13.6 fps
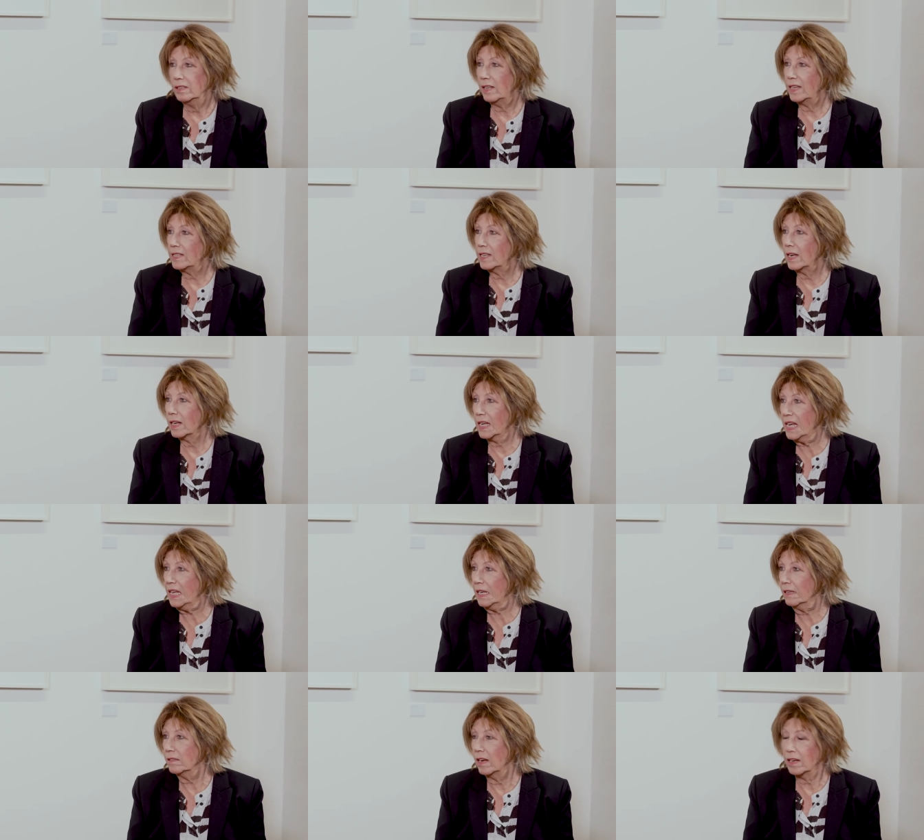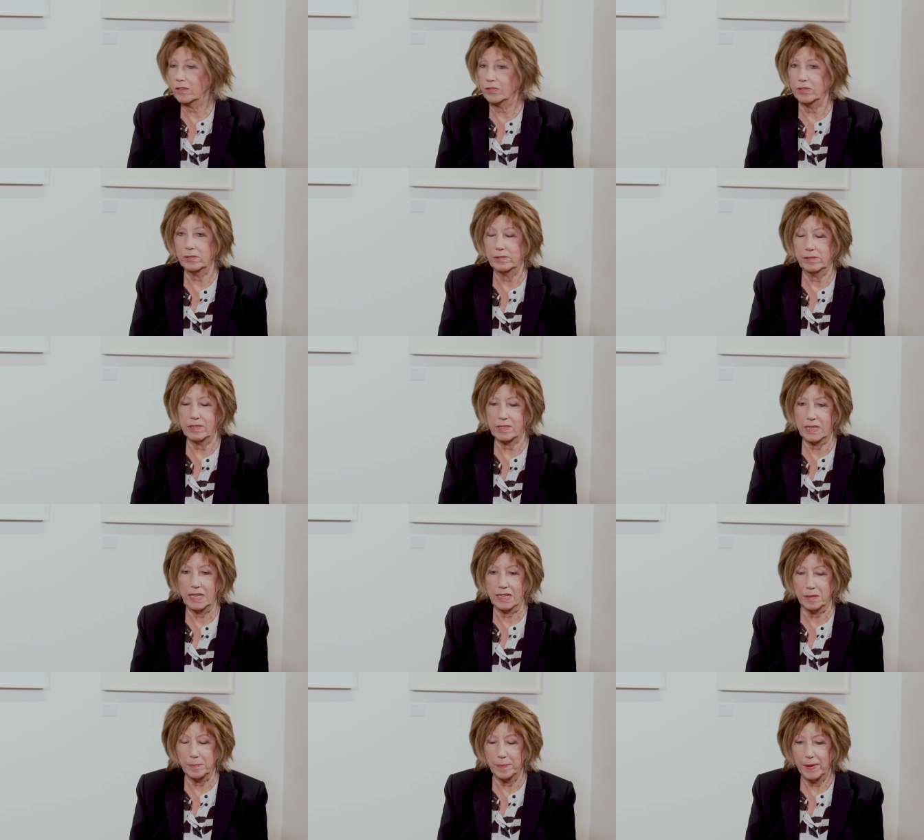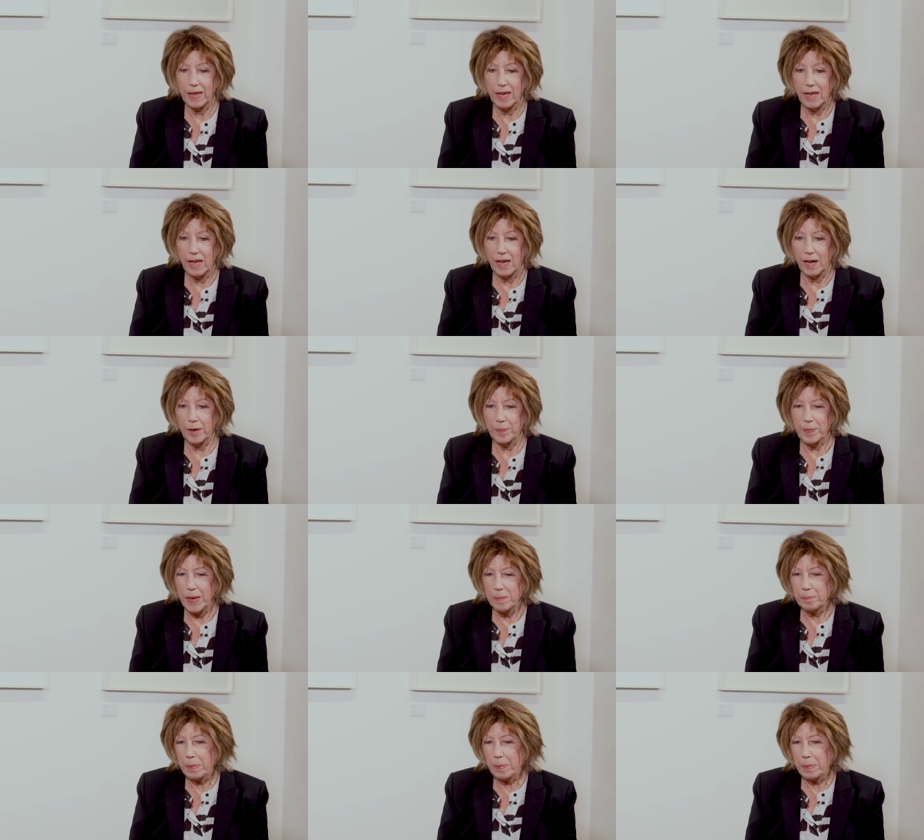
they sunk in and I could sing them.